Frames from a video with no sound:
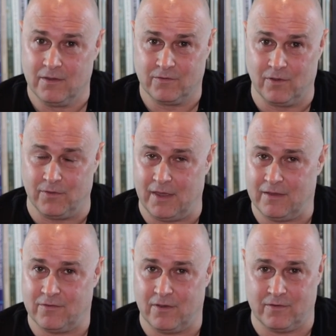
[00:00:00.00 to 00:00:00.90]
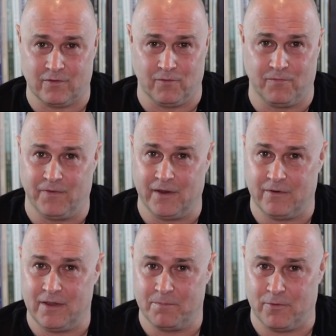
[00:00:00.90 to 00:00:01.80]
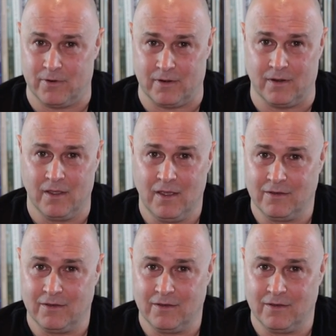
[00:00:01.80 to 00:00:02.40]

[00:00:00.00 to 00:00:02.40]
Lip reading: So that's also very important.